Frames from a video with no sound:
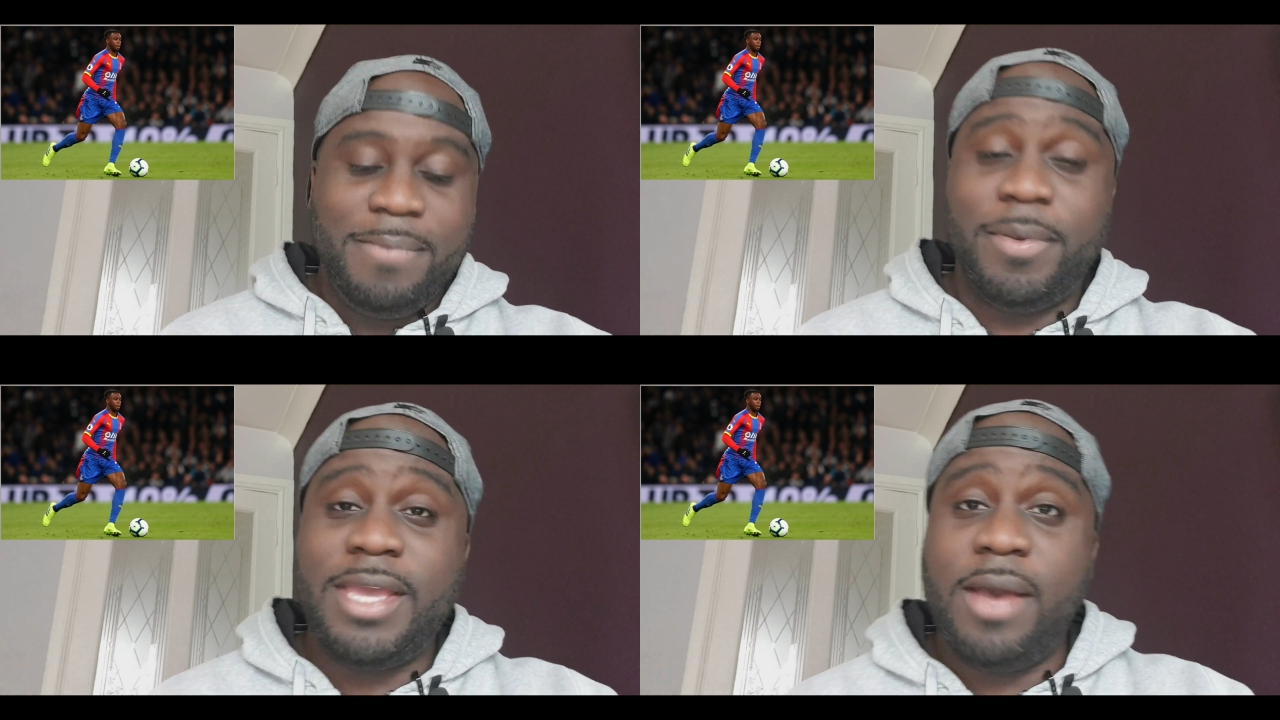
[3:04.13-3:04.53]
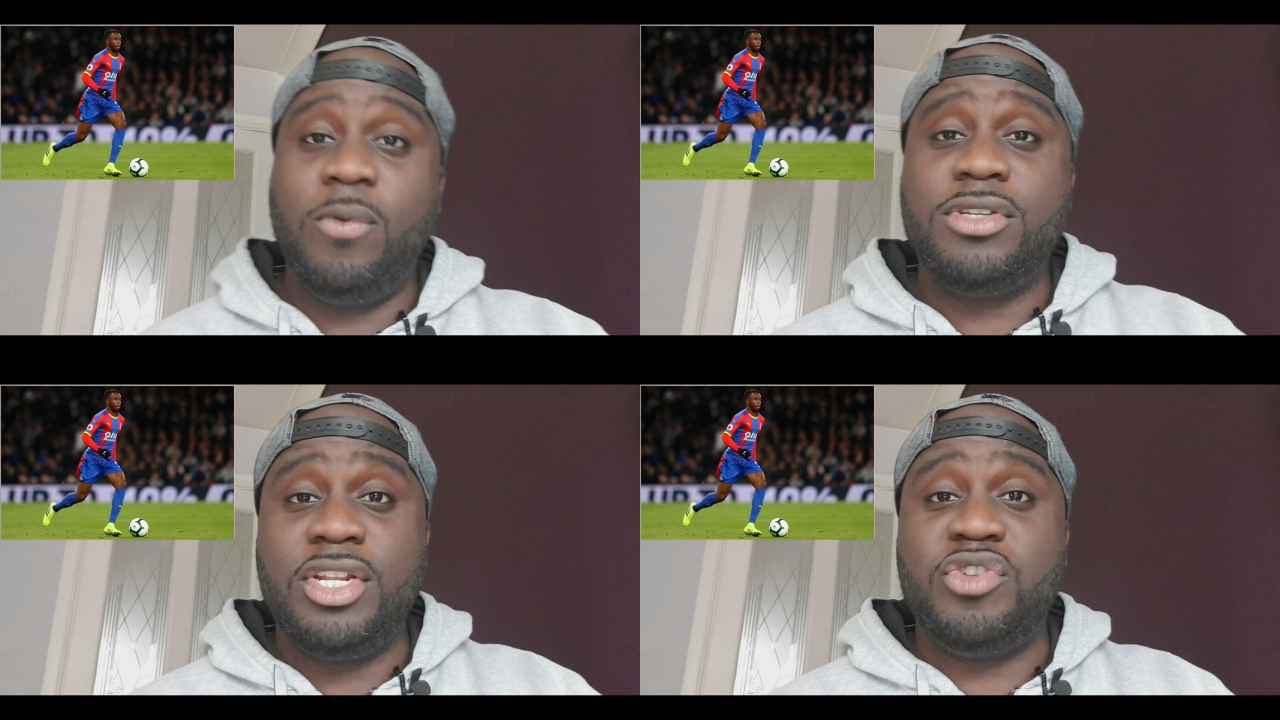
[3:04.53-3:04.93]
But yeah,
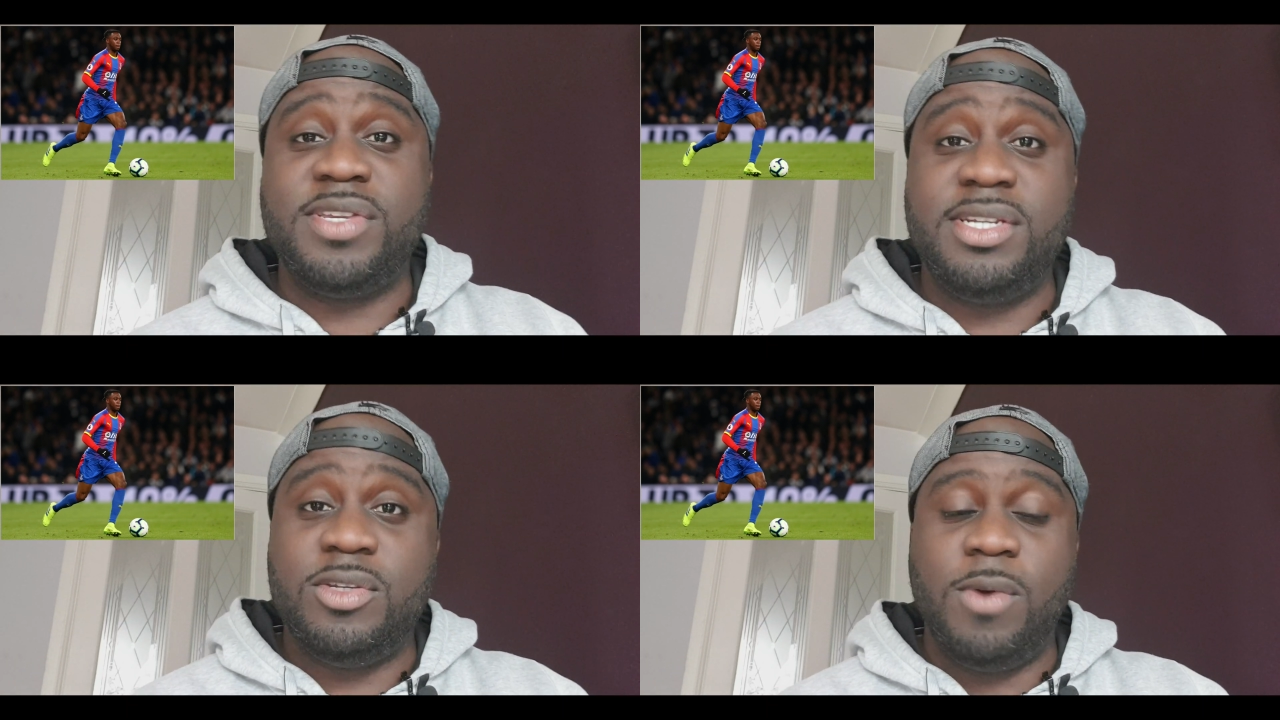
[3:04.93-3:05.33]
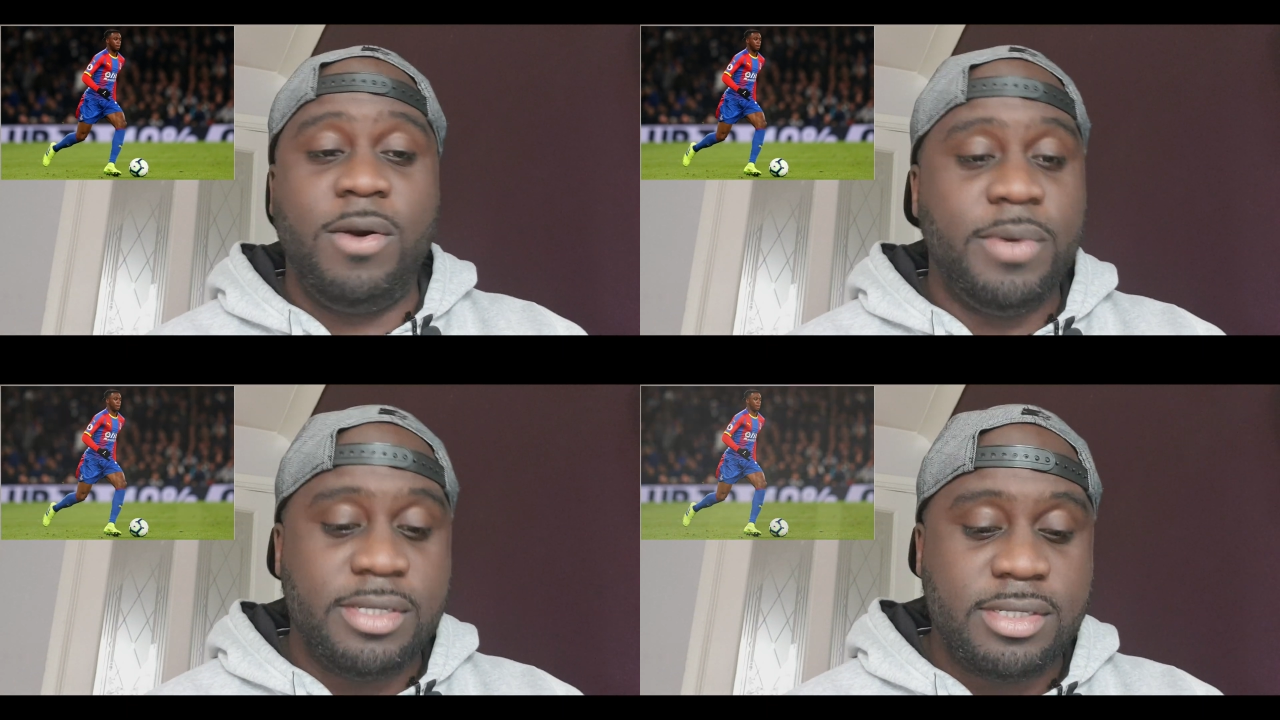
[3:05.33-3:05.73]
what's interesting as
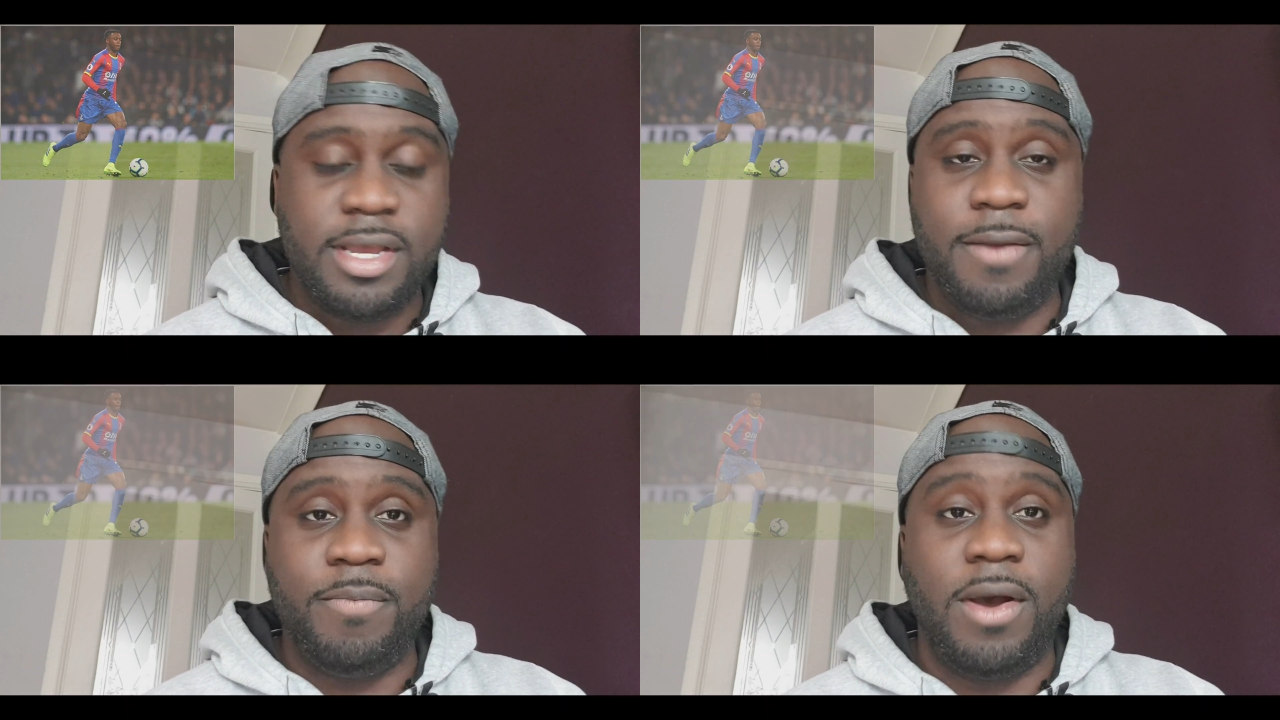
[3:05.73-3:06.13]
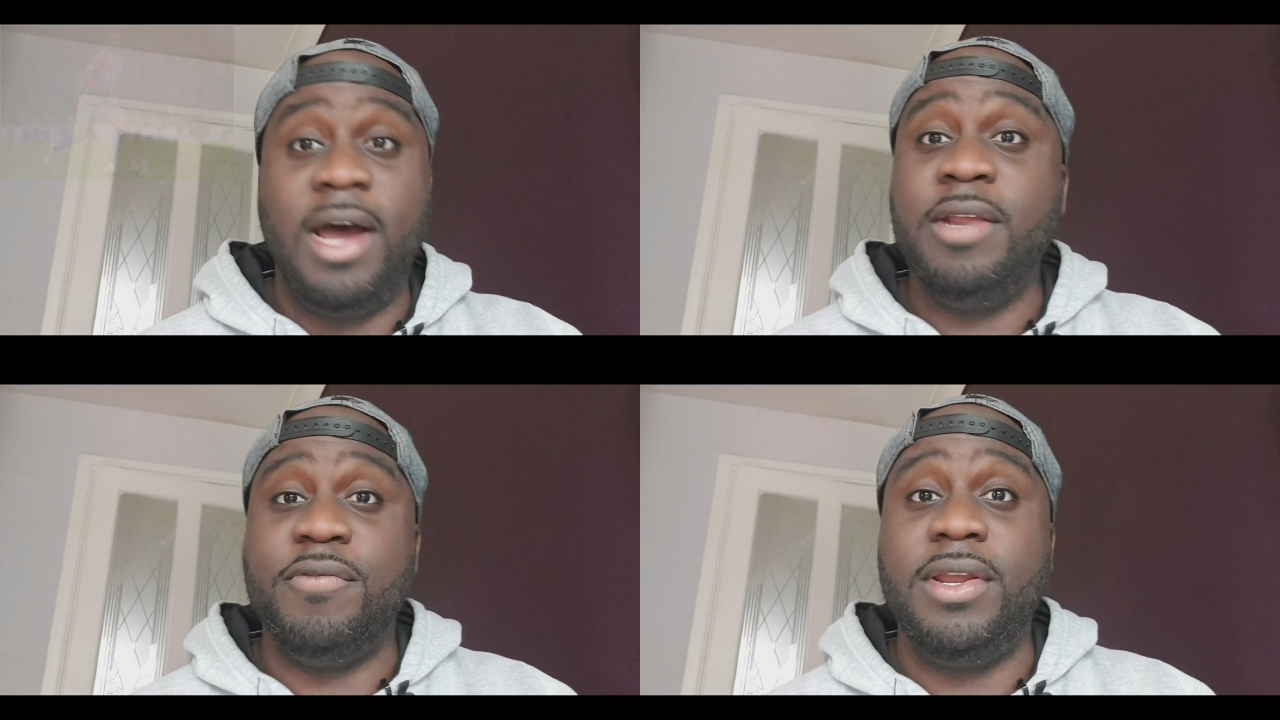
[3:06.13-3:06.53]
well is
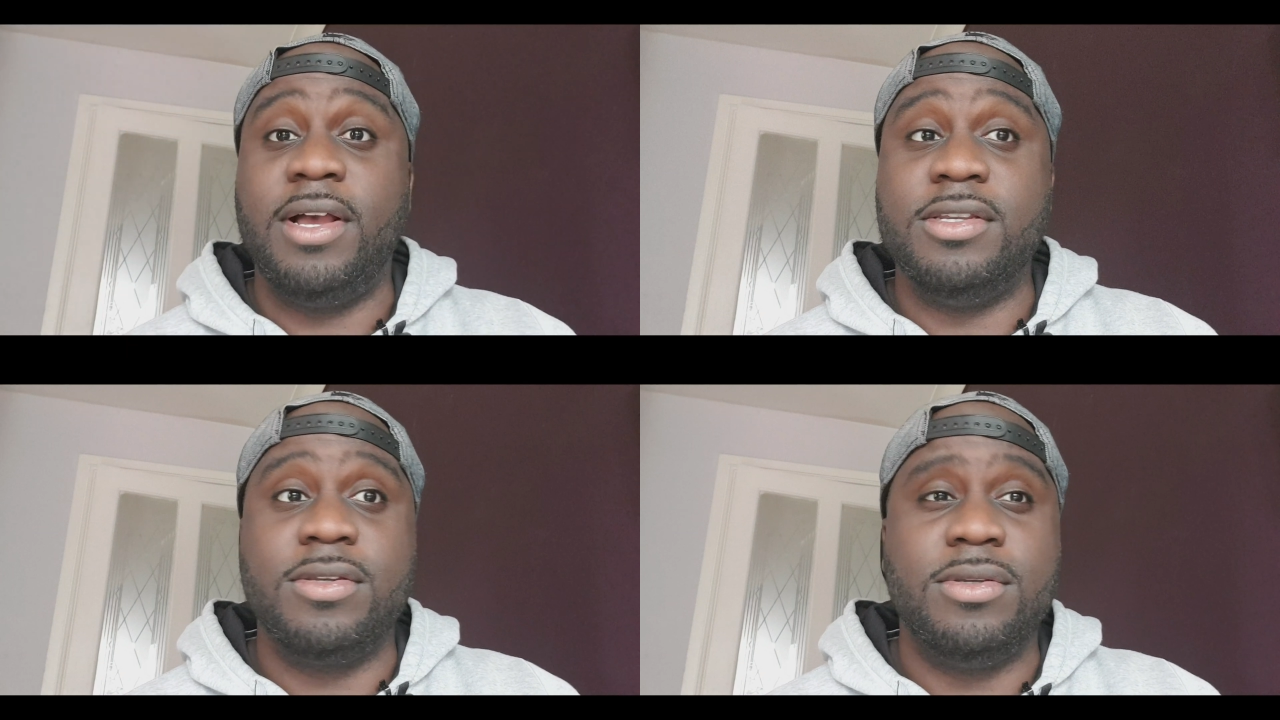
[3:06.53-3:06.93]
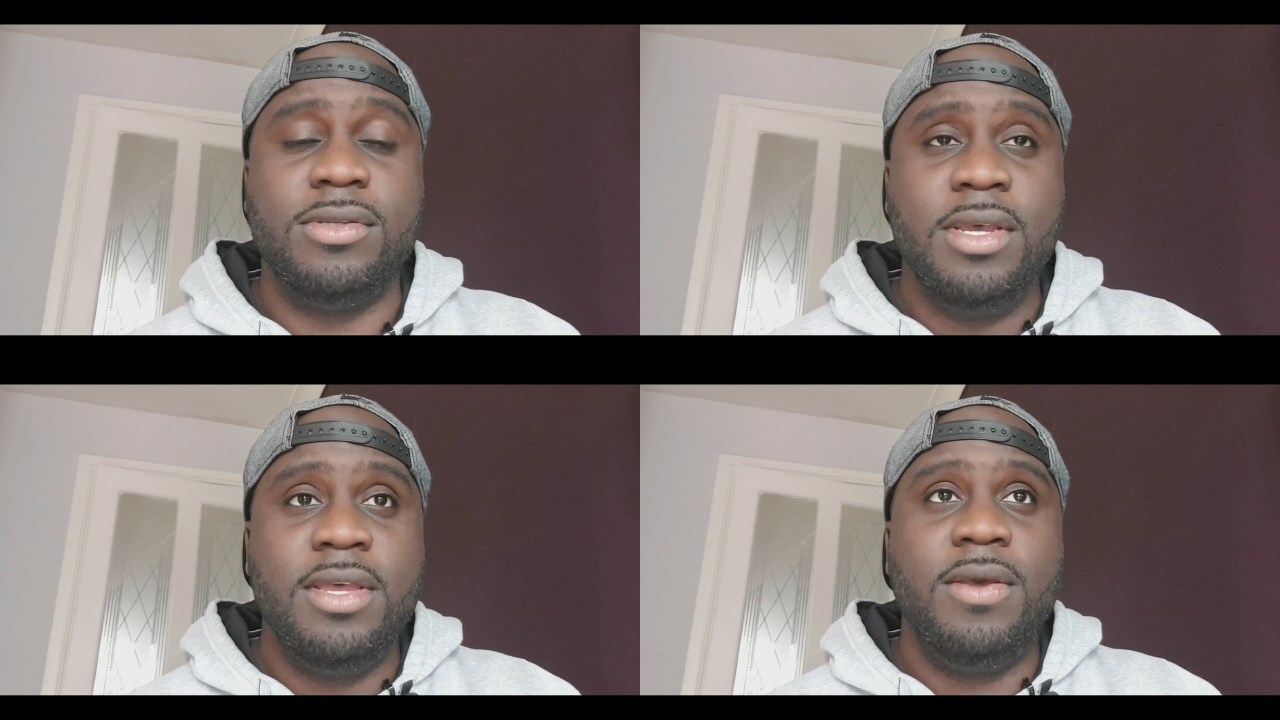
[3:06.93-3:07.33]
I didn't realise, because